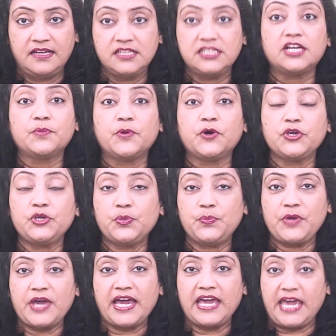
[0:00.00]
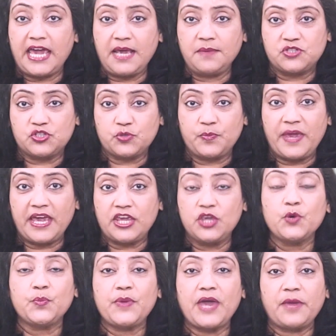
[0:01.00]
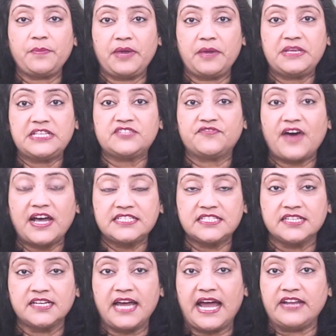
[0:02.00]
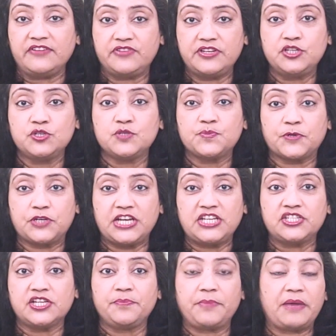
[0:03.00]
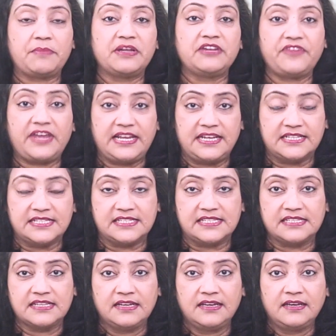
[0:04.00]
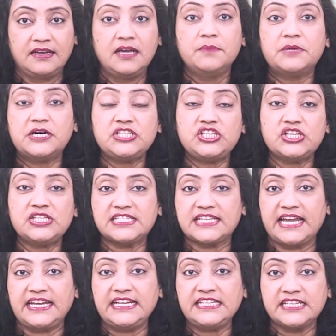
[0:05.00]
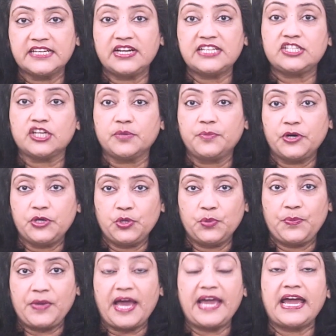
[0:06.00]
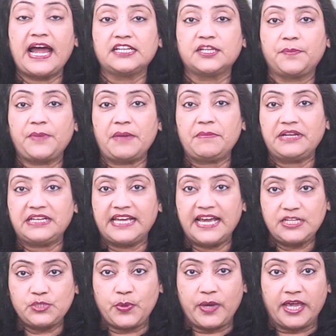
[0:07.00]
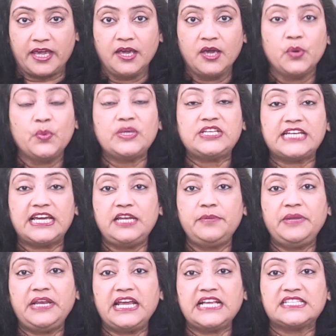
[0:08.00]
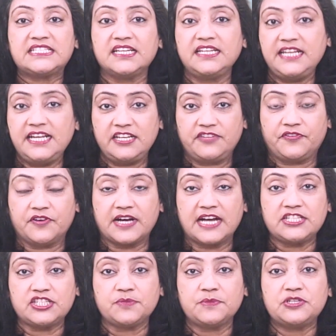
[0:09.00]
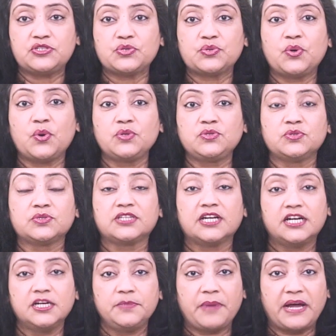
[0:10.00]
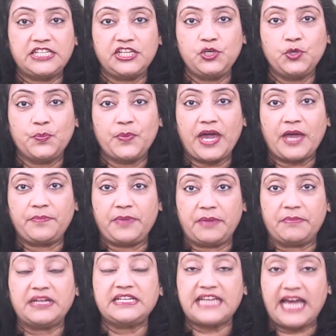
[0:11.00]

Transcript: Turbo UPI aims to make UPI payments faster and reduce potential payment failures. Merchants can integrate Turbo UPI at the payment gateway, which eliminates the need for customers to go to third-party UPI payment